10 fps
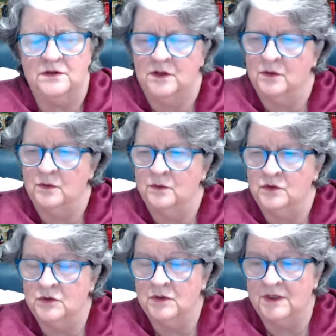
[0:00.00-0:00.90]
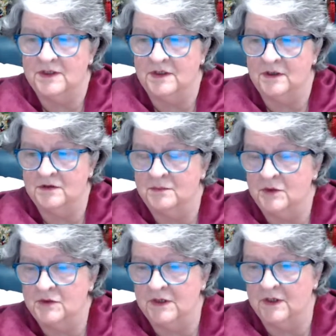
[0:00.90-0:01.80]
So, Joyce, there's
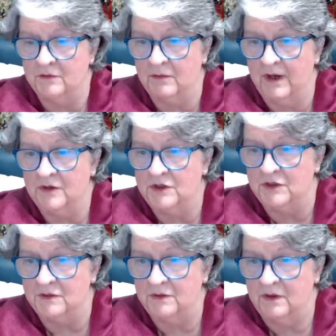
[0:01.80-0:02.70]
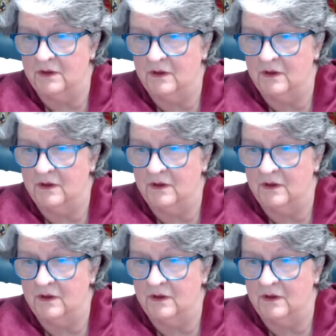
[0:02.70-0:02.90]
music around you.